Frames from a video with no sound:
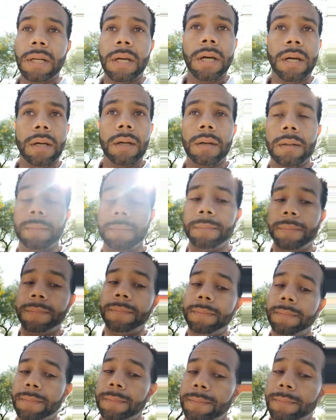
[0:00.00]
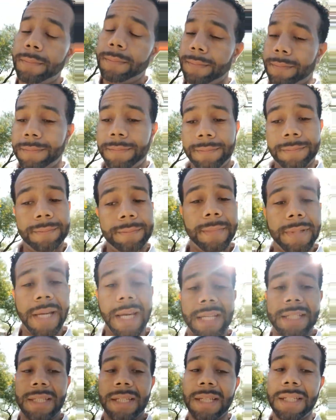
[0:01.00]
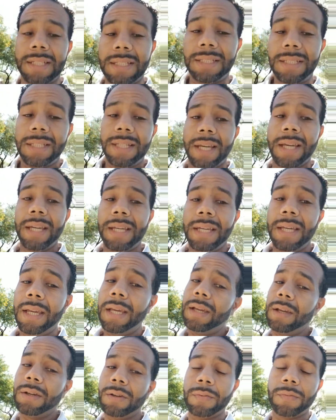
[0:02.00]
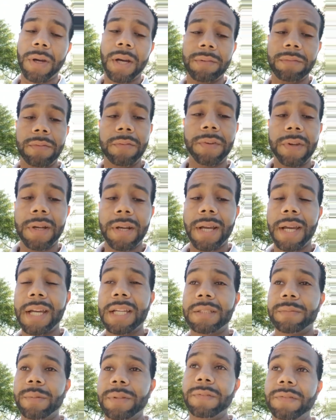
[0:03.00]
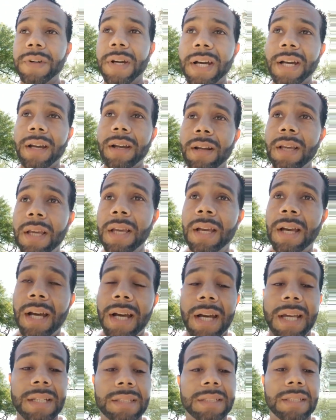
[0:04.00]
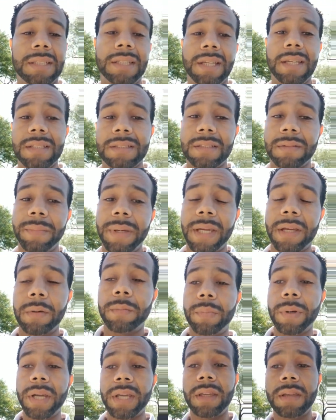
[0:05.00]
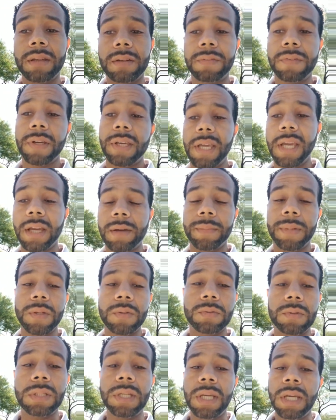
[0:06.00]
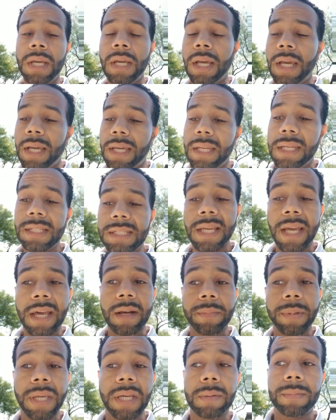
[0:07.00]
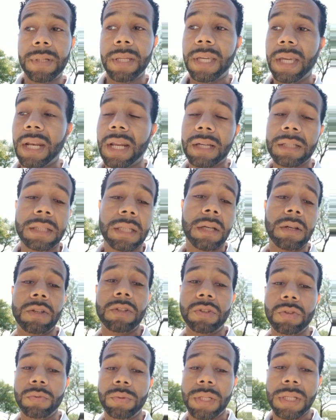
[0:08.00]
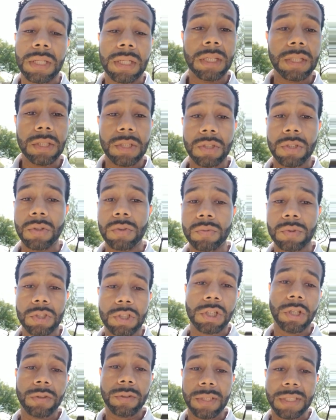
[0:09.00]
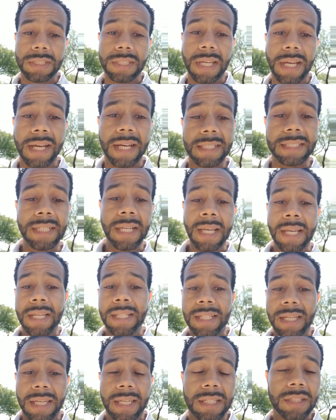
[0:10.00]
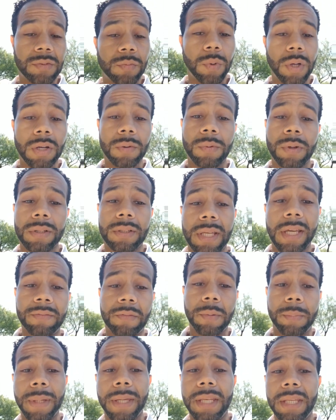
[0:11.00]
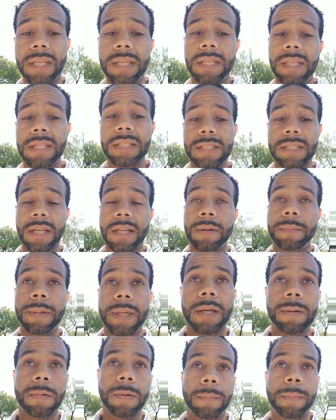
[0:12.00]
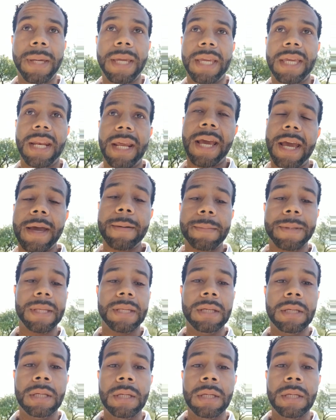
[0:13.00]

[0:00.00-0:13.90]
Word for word: um, at the end of the day, Ron Rivera has been fired. I honestly think it's a make or break year for Cam Newton, and he's got to be able to get out there and do what he needs to do and show these guys that he's well worth every penny and he's going to be able to make it happen.